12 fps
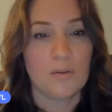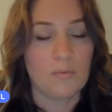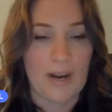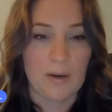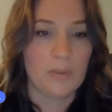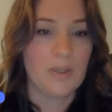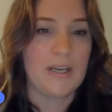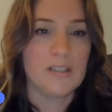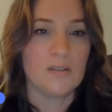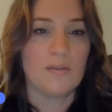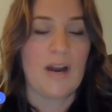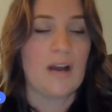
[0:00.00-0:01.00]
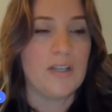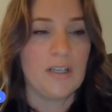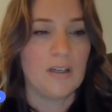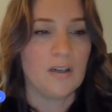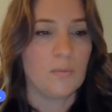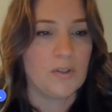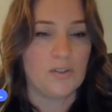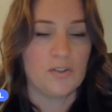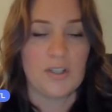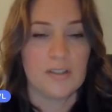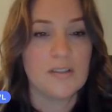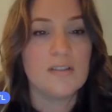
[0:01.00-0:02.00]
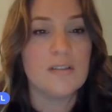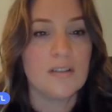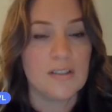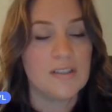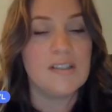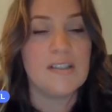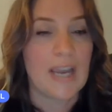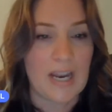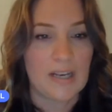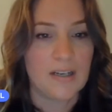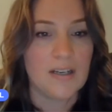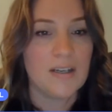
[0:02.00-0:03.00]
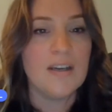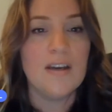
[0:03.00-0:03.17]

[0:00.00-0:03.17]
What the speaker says: rent a place around here was just insane.